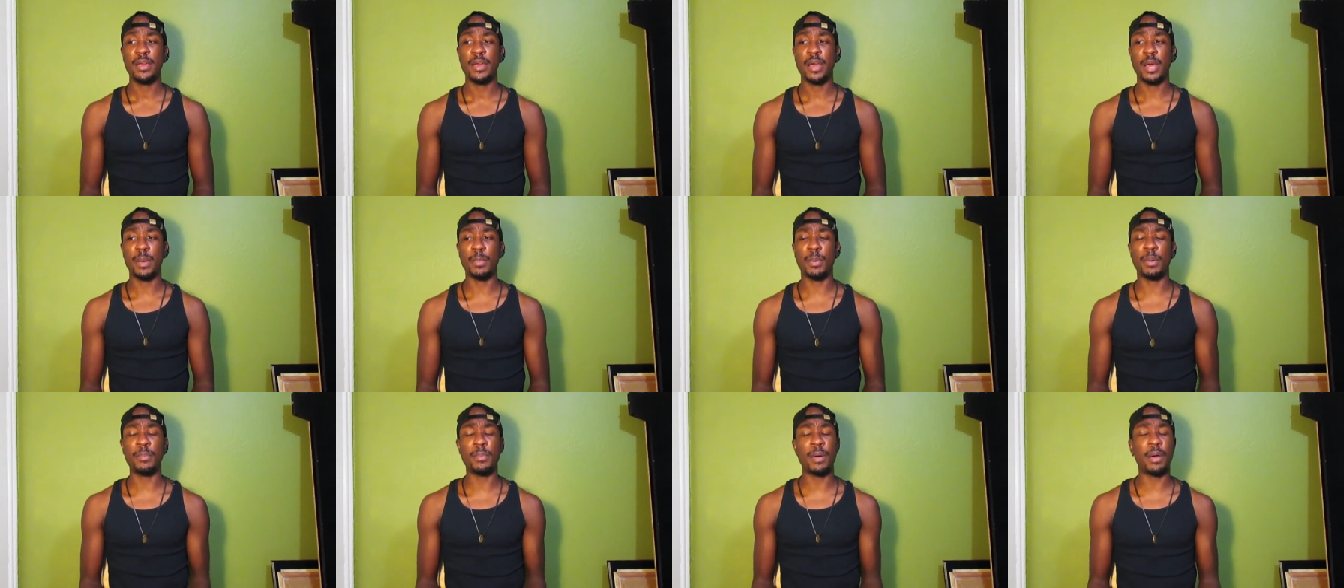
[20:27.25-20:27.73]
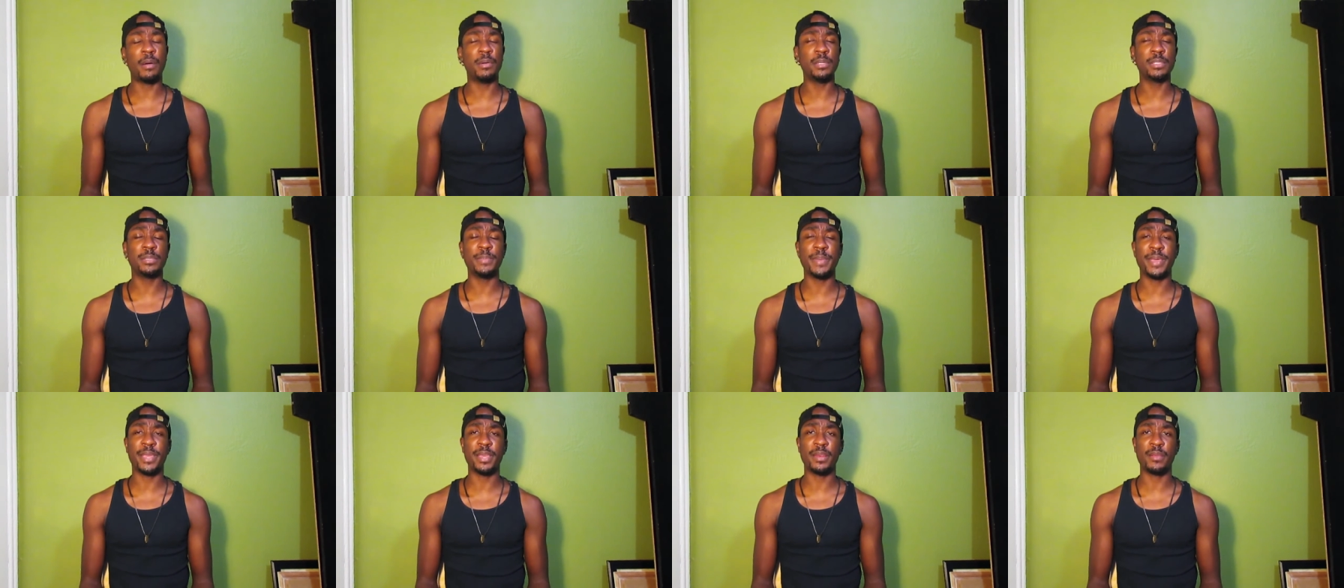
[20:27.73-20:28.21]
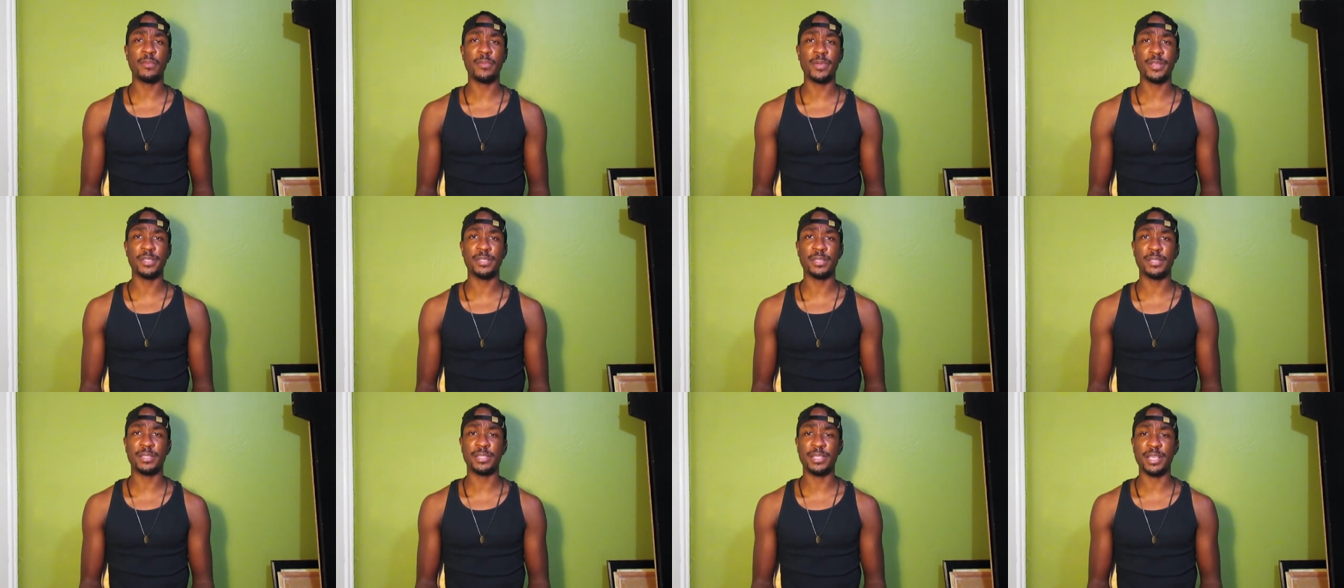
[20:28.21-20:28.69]
I'm always making the
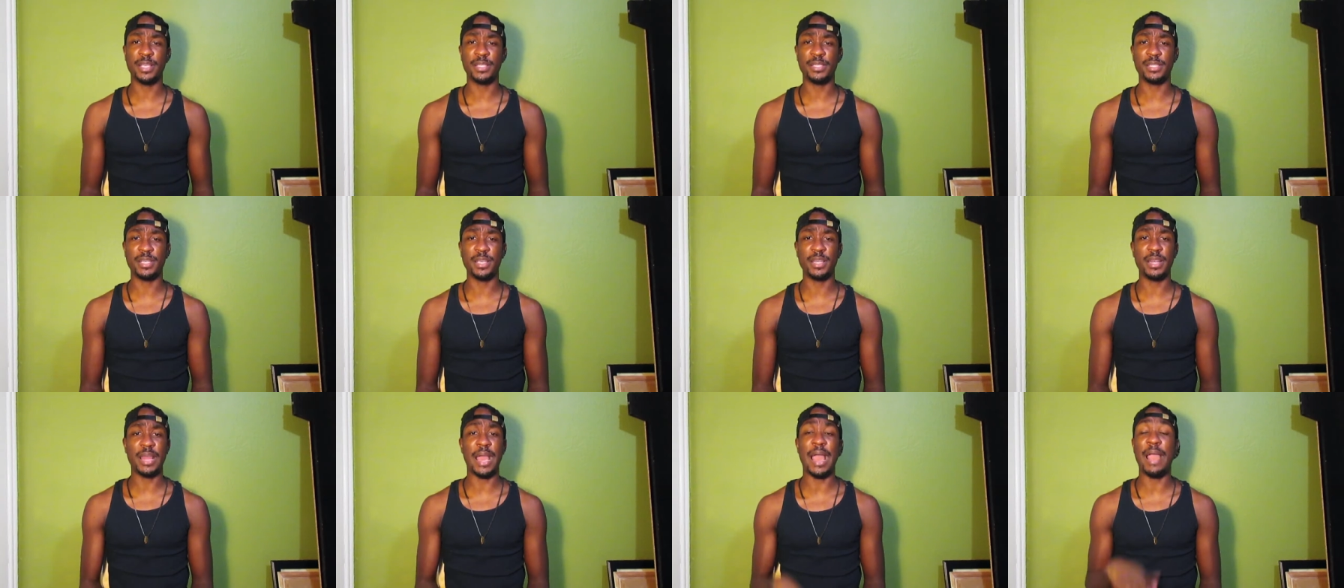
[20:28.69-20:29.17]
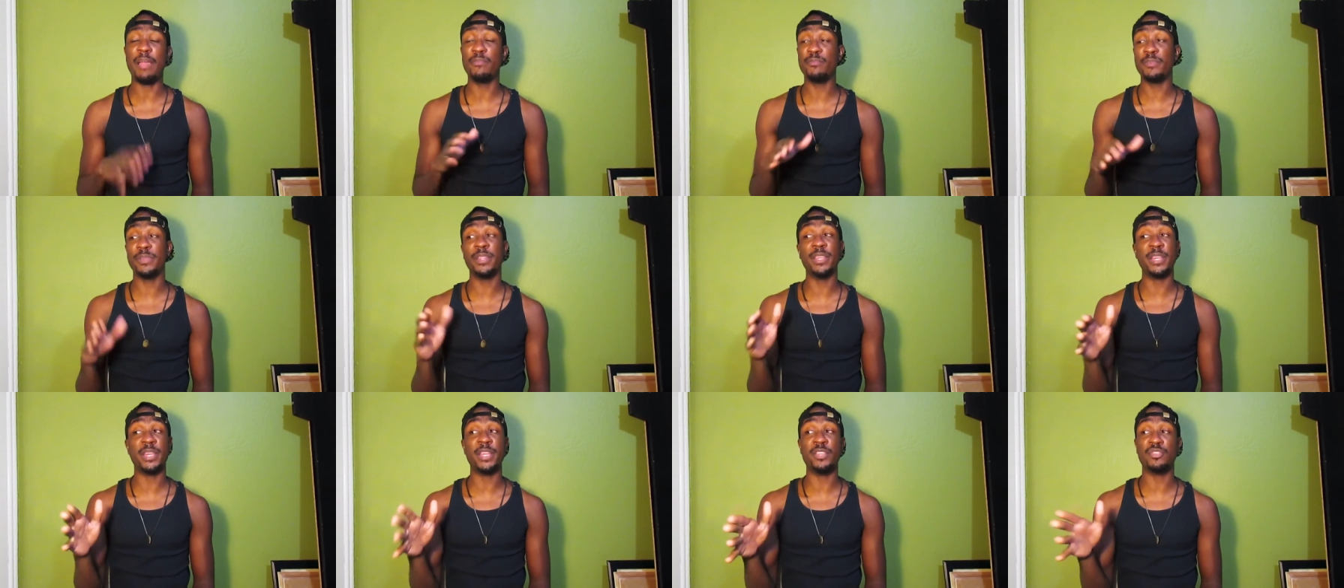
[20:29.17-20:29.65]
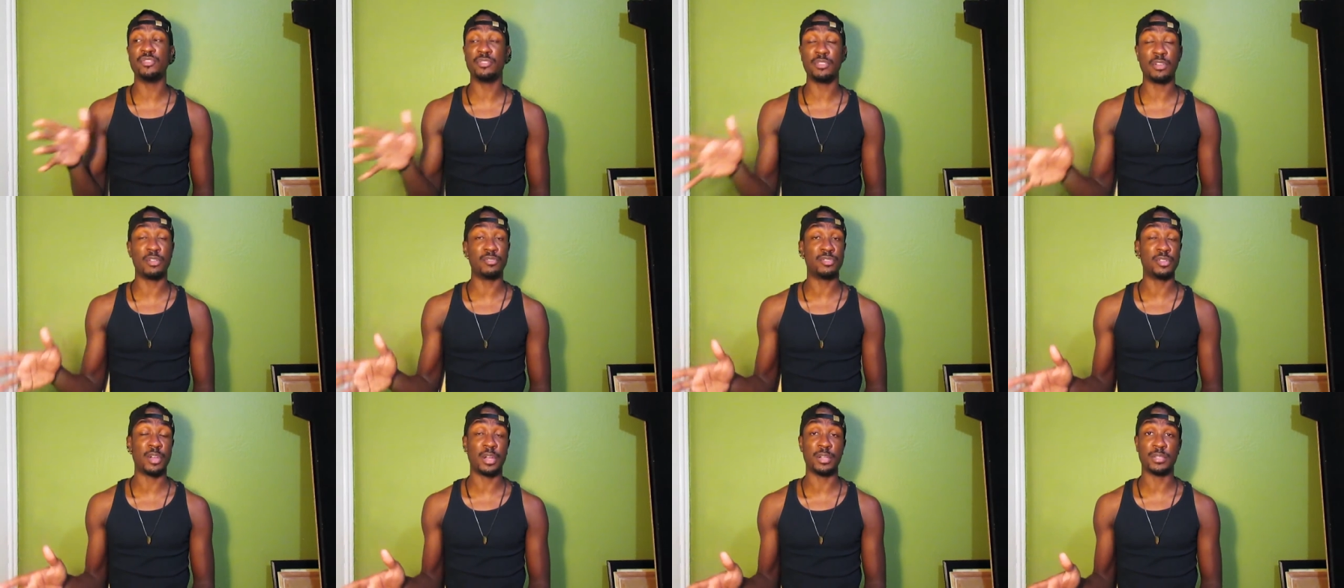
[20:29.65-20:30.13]
worst decision. I really need you to
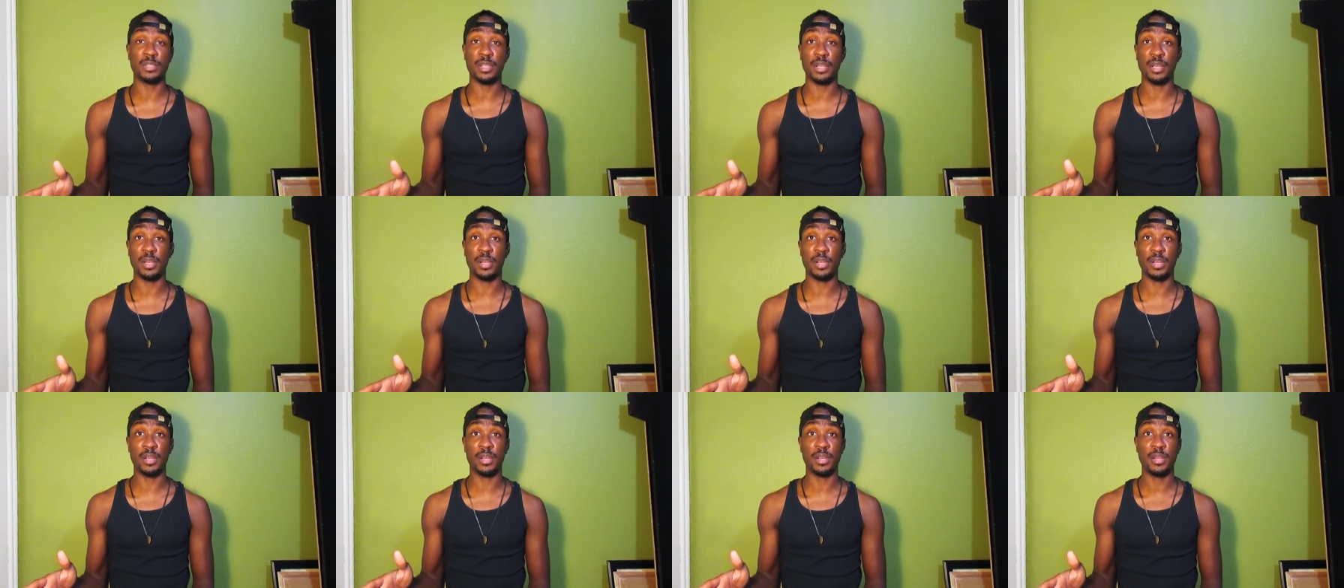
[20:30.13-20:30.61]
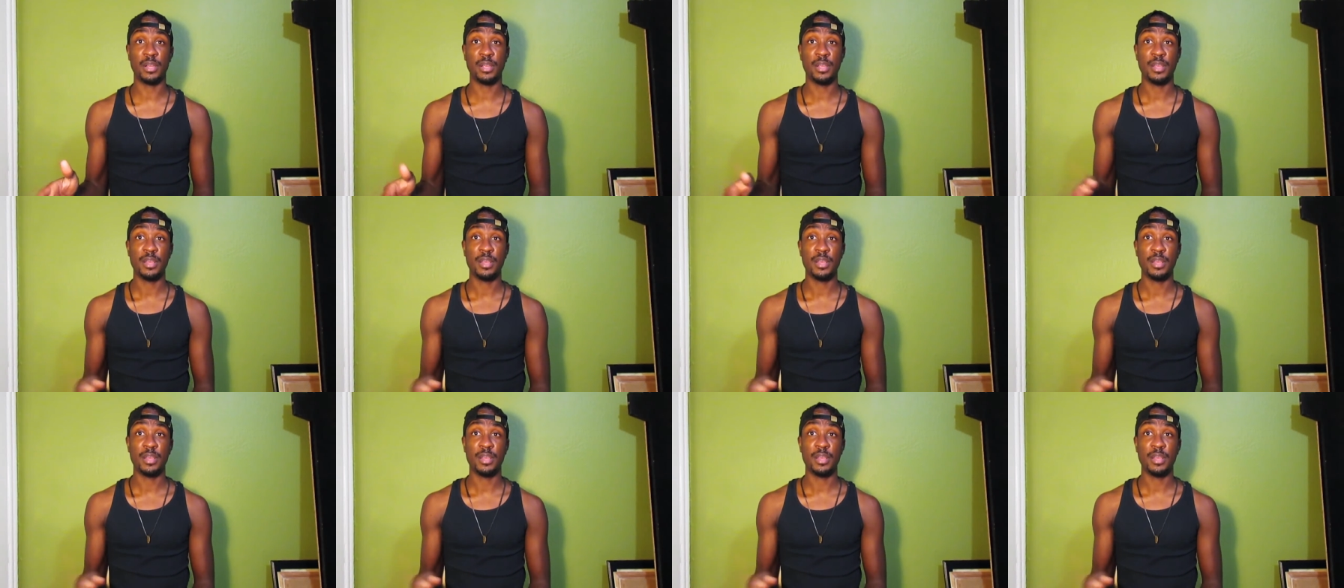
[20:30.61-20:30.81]
go talk to her.